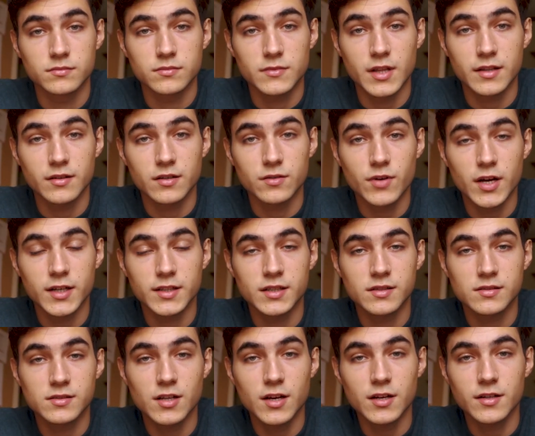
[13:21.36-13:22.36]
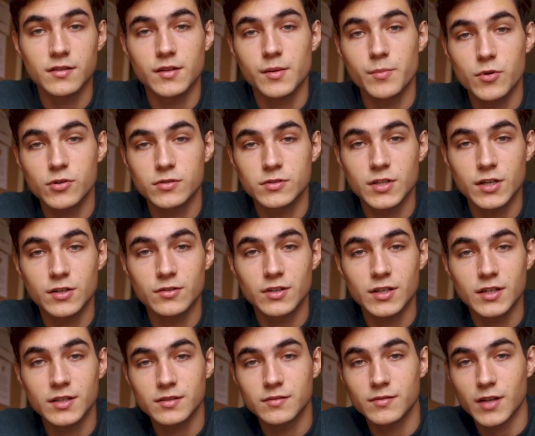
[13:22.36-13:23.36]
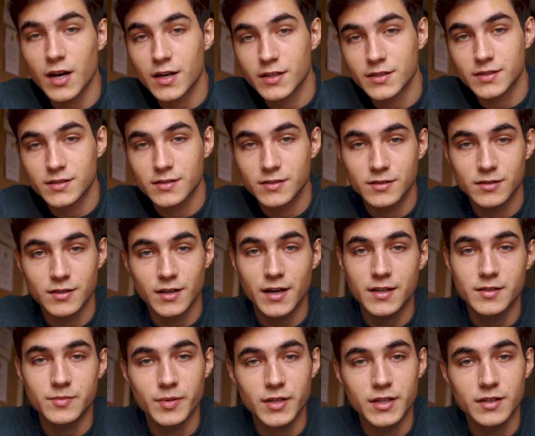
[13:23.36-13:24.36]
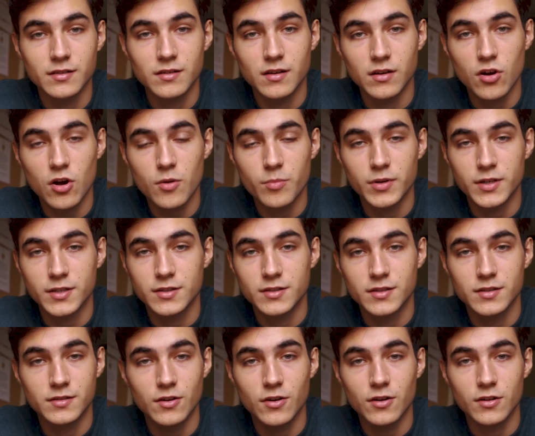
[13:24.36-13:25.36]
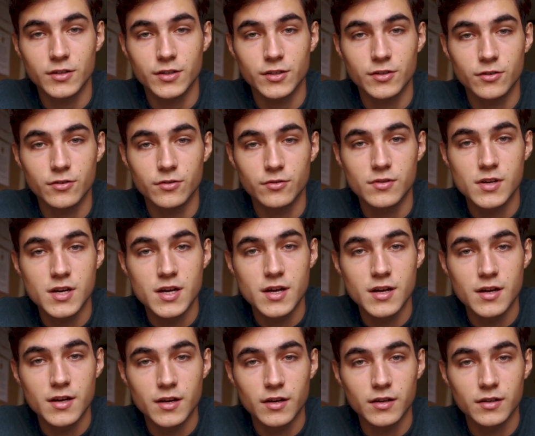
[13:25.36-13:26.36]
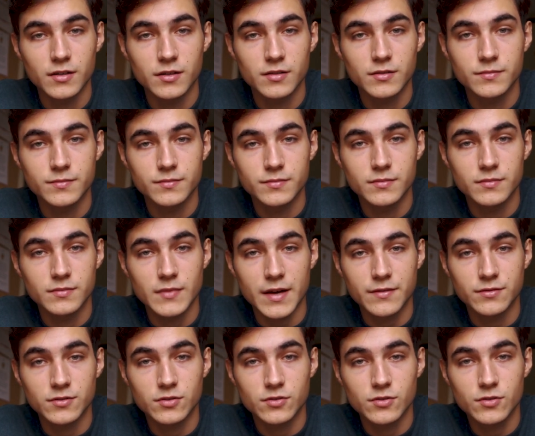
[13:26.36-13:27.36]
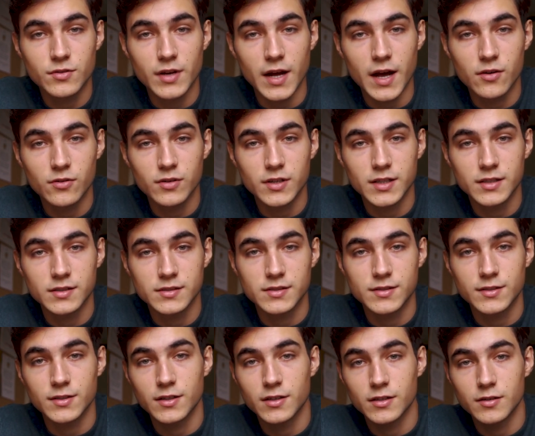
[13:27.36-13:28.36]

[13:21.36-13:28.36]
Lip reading: then the writing's done. The most daunting task has been accomplished. All you have to do now is